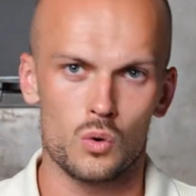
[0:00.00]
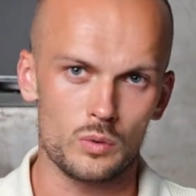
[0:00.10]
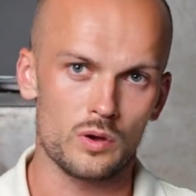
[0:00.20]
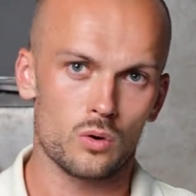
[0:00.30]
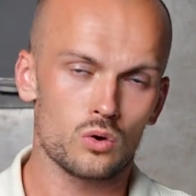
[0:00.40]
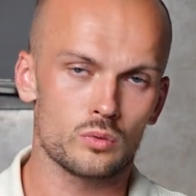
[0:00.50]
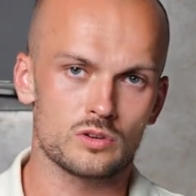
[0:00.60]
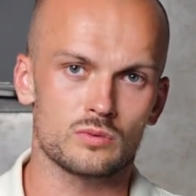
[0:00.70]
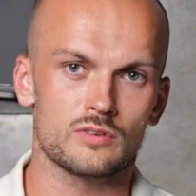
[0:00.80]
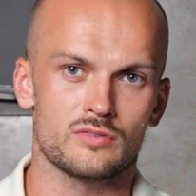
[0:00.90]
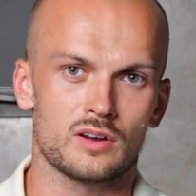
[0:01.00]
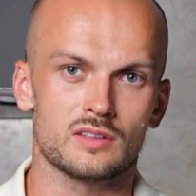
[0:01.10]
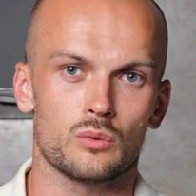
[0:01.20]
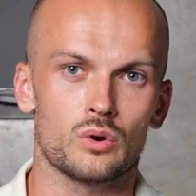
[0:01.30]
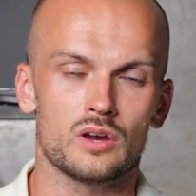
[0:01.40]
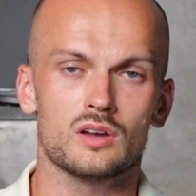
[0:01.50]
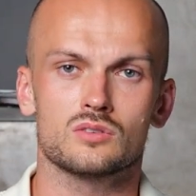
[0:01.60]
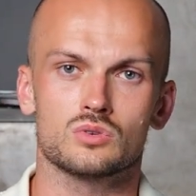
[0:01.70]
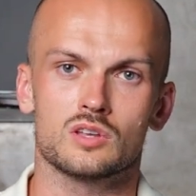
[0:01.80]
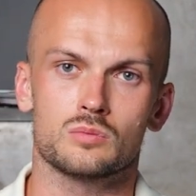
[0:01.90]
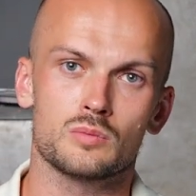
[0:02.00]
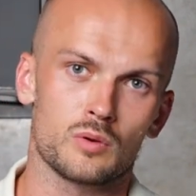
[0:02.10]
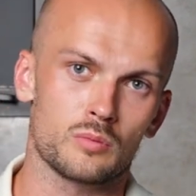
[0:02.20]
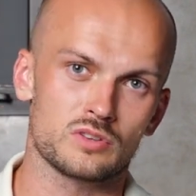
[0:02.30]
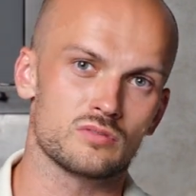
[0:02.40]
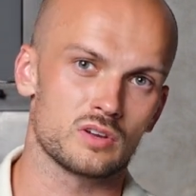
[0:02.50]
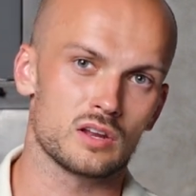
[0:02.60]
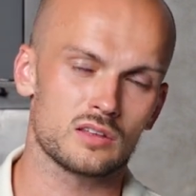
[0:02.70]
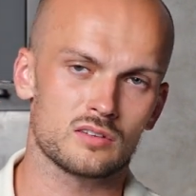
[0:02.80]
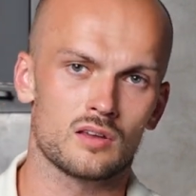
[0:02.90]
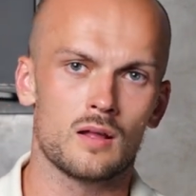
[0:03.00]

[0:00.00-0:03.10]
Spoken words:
we always want to find a way to get people motivated.